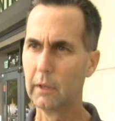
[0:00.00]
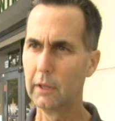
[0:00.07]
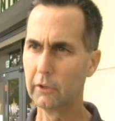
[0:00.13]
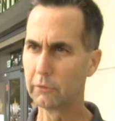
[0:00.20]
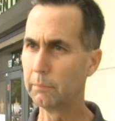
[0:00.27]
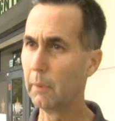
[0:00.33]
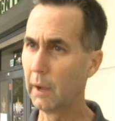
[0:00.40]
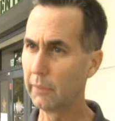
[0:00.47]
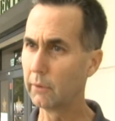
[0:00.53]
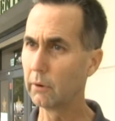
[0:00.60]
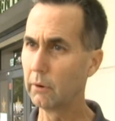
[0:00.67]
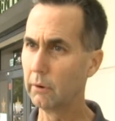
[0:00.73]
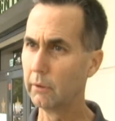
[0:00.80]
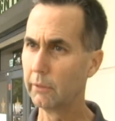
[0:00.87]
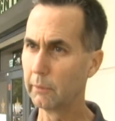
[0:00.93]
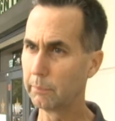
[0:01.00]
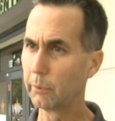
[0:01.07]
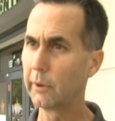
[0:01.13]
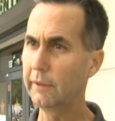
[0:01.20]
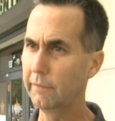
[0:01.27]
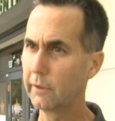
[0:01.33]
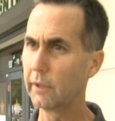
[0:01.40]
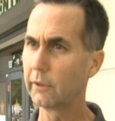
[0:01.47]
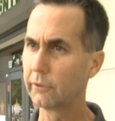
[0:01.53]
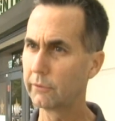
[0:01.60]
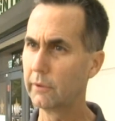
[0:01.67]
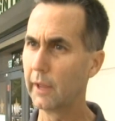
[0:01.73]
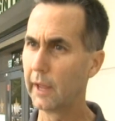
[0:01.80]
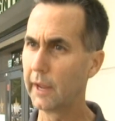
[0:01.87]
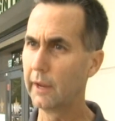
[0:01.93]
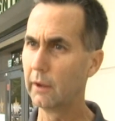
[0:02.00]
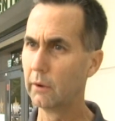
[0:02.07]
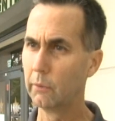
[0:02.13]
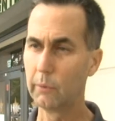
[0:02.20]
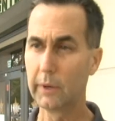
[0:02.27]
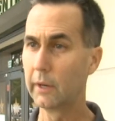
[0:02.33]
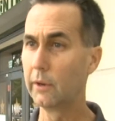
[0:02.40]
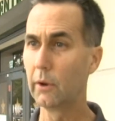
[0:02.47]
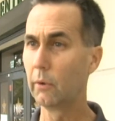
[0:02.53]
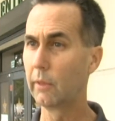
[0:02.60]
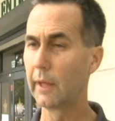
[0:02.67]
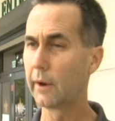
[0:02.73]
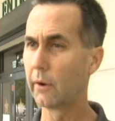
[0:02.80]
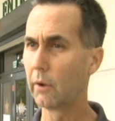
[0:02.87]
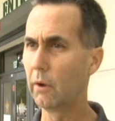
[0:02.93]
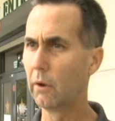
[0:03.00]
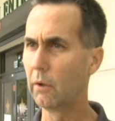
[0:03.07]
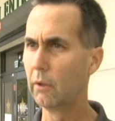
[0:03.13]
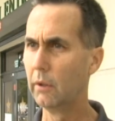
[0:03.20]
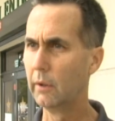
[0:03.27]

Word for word: his mother the previous day. We didn't know that at all.